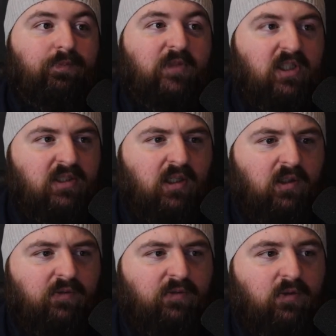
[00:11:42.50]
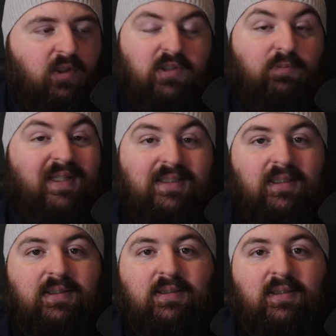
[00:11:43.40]
Just because of
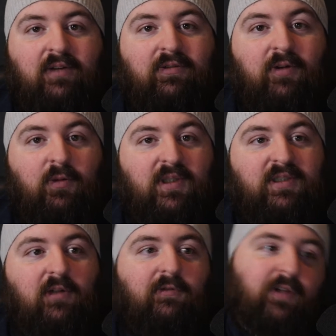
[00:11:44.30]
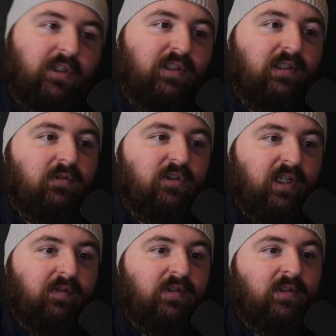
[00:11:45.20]
busyness, I found myself finishing
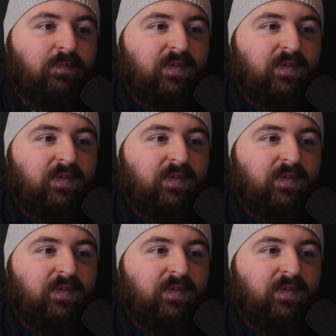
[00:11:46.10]
shifts,